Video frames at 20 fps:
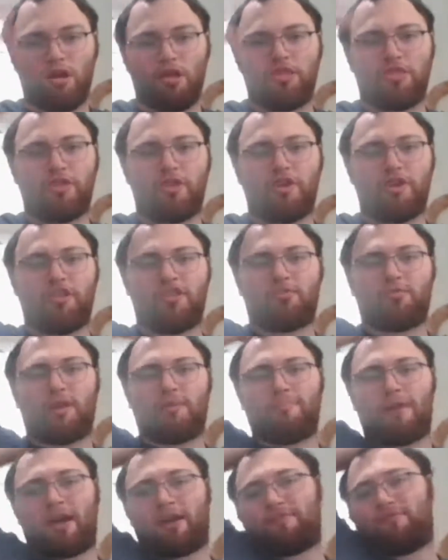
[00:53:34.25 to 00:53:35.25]
33
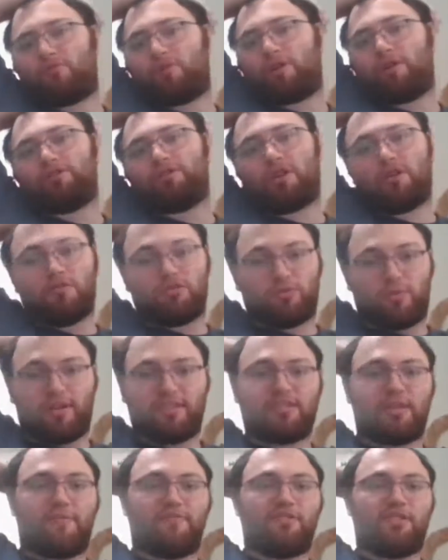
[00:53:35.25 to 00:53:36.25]
back 4 years ago in
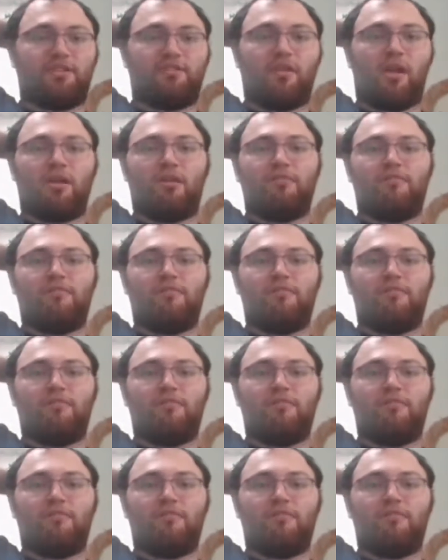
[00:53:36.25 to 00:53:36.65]
2017.